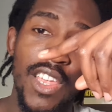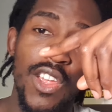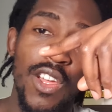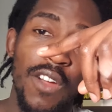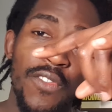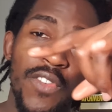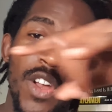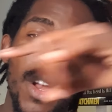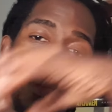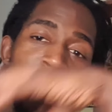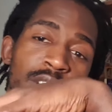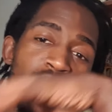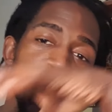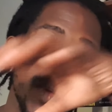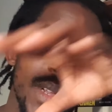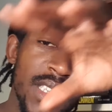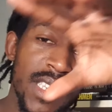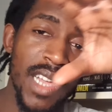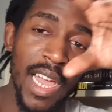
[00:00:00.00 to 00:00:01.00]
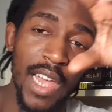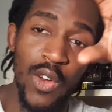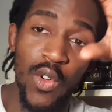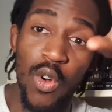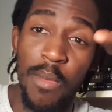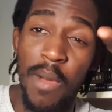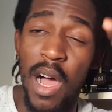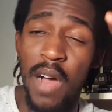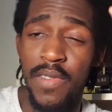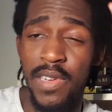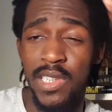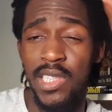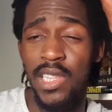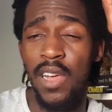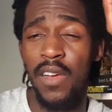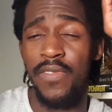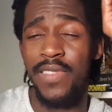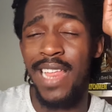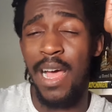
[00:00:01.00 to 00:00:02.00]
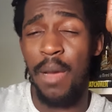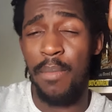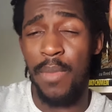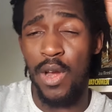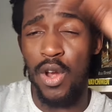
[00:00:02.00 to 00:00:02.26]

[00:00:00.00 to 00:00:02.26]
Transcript: You can follow me on Twitter and all my other stuff down